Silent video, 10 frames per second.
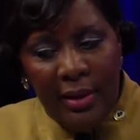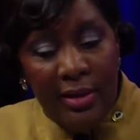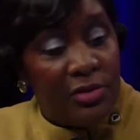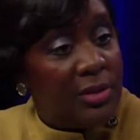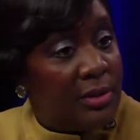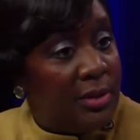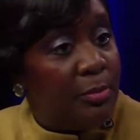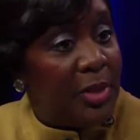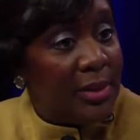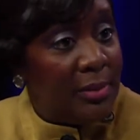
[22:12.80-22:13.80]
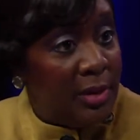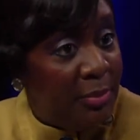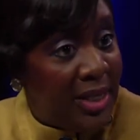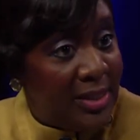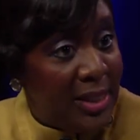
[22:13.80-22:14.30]
it's the big, the
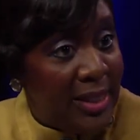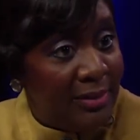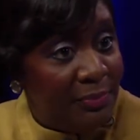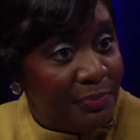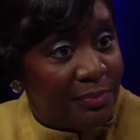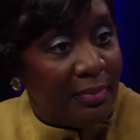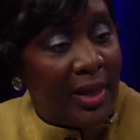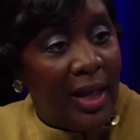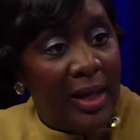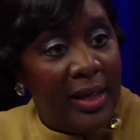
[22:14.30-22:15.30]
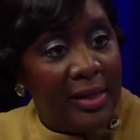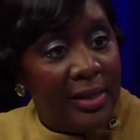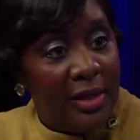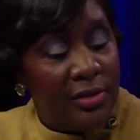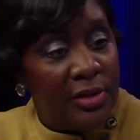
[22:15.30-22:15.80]
Big Ten, and uh,
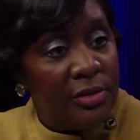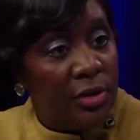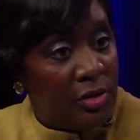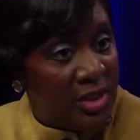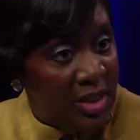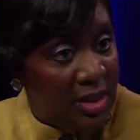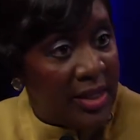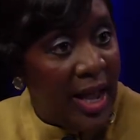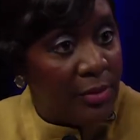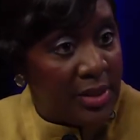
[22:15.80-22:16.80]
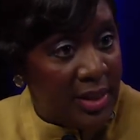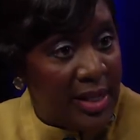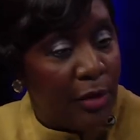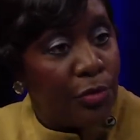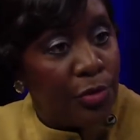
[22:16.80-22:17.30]
wow. uh, you know it's ten counties in
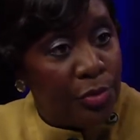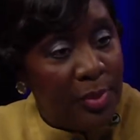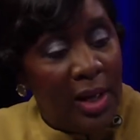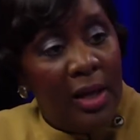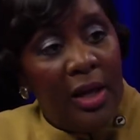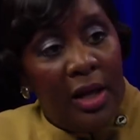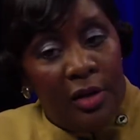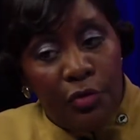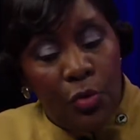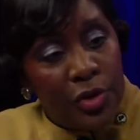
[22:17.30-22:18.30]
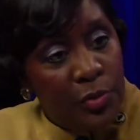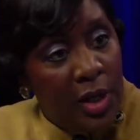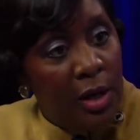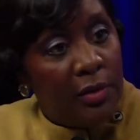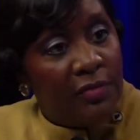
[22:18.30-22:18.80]
that mm -hmm. room mm-hmm. And of course, we
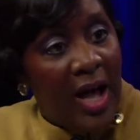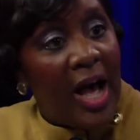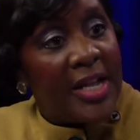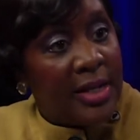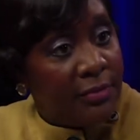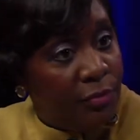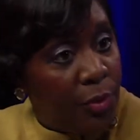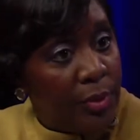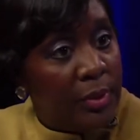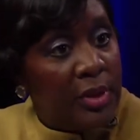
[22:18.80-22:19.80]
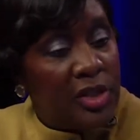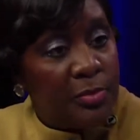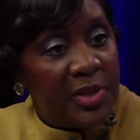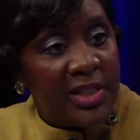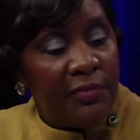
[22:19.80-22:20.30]
all are vying for That's
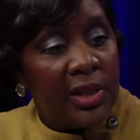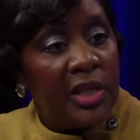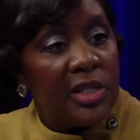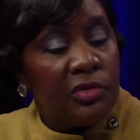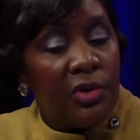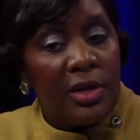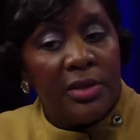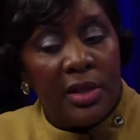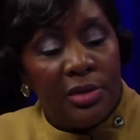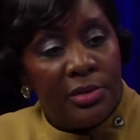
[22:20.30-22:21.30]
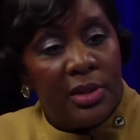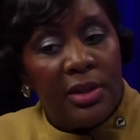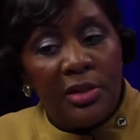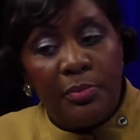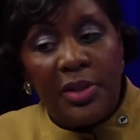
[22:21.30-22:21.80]
specific right. things for our seniors,
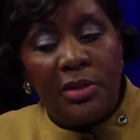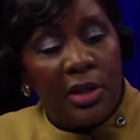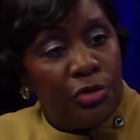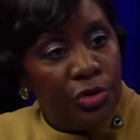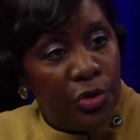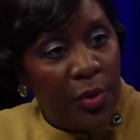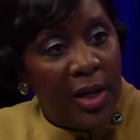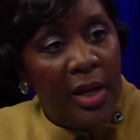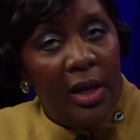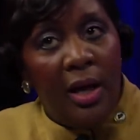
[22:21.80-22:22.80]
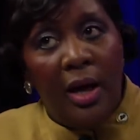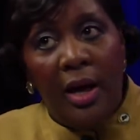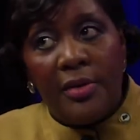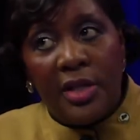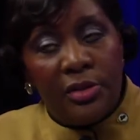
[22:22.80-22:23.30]
and it's been such a joy.
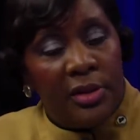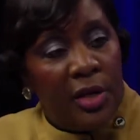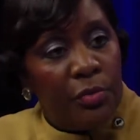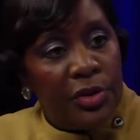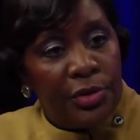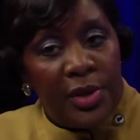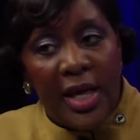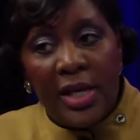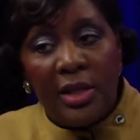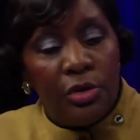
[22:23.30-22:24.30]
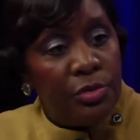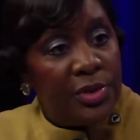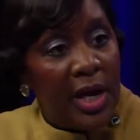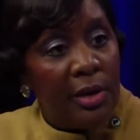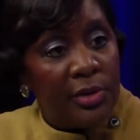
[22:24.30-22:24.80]
Uh, yesterday, Richard Hagan,
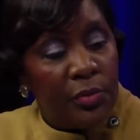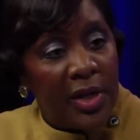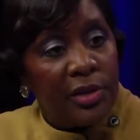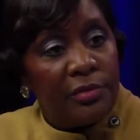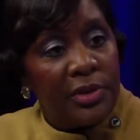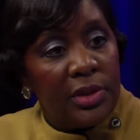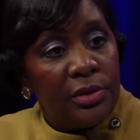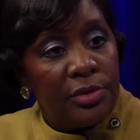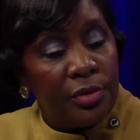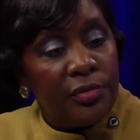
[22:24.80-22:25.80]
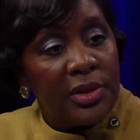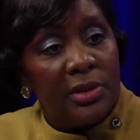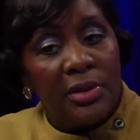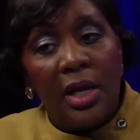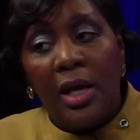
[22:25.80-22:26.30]
who's our director of senior
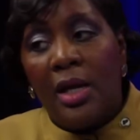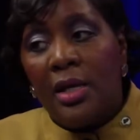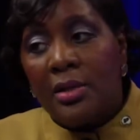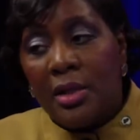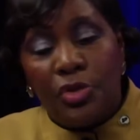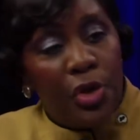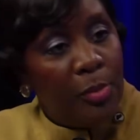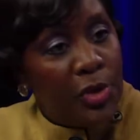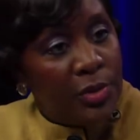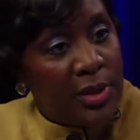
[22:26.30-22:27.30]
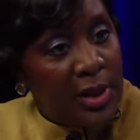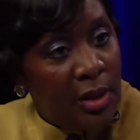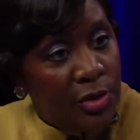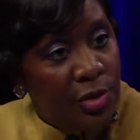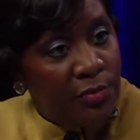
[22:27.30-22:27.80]
services, said, mm -hmm. "Chairman, you can
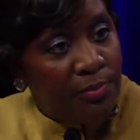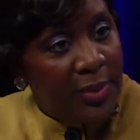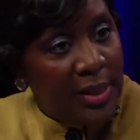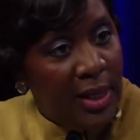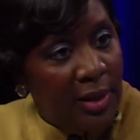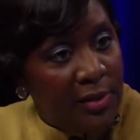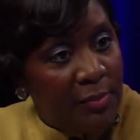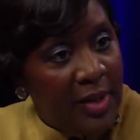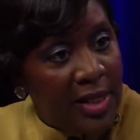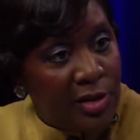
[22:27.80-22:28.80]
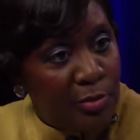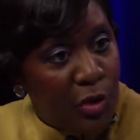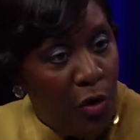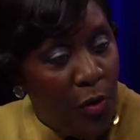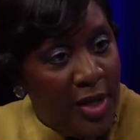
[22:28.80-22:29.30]
tell you've been down there making some
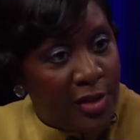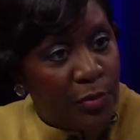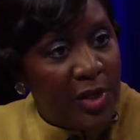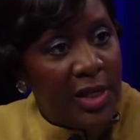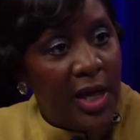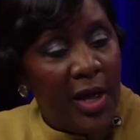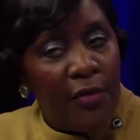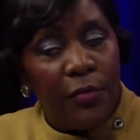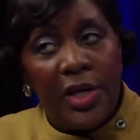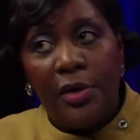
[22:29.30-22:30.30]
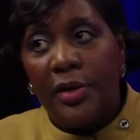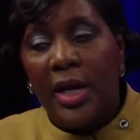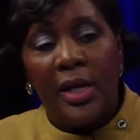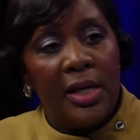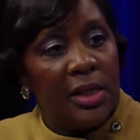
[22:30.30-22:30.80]
noise. We oh, have, we great. are
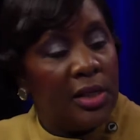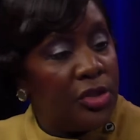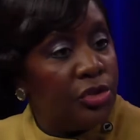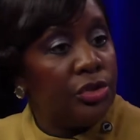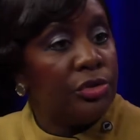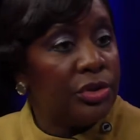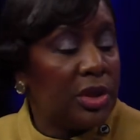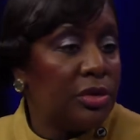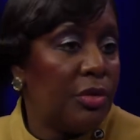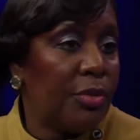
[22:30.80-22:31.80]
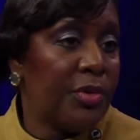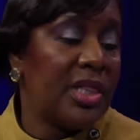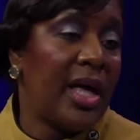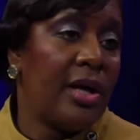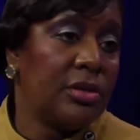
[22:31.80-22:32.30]
getting an additional sixty-three
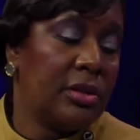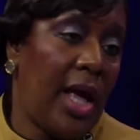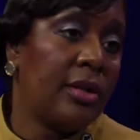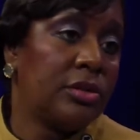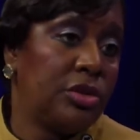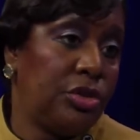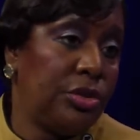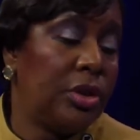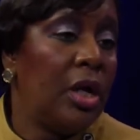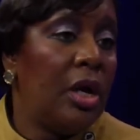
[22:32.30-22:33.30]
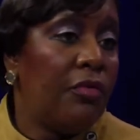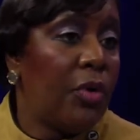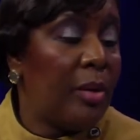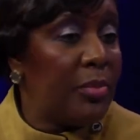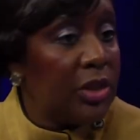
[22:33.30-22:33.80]
thousand dollars this year
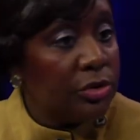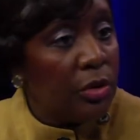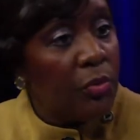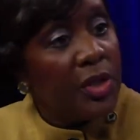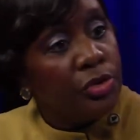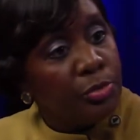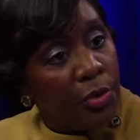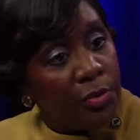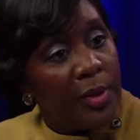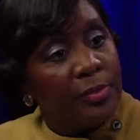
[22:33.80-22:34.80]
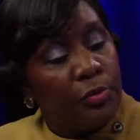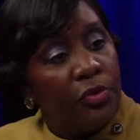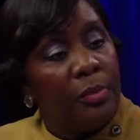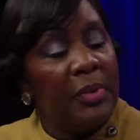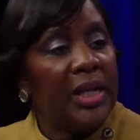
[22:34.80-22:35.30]
for our Meals on Wheels oh, programs. Oh,
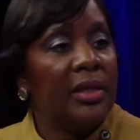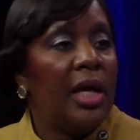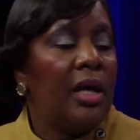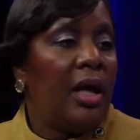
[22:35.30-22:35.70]
for a minute,